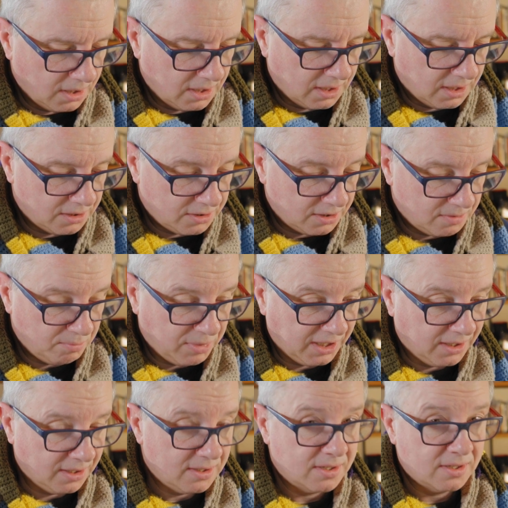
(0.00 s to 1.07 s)
It just
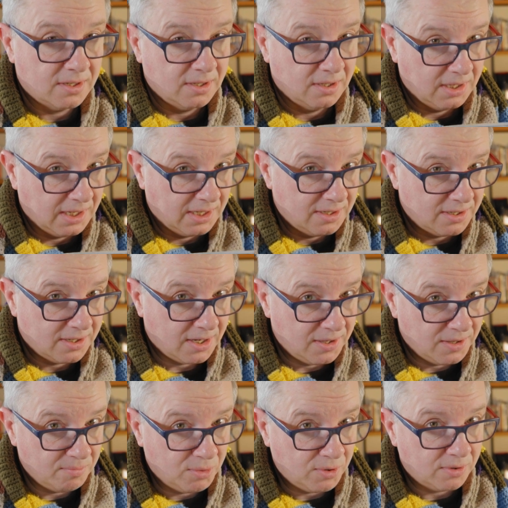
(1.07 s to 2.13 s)
builds inside
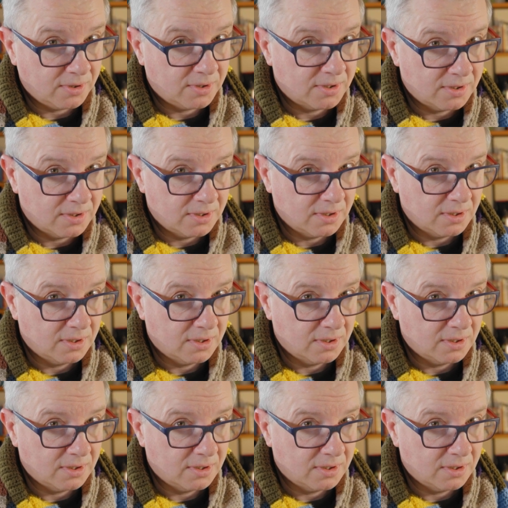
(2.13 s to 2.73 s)
the books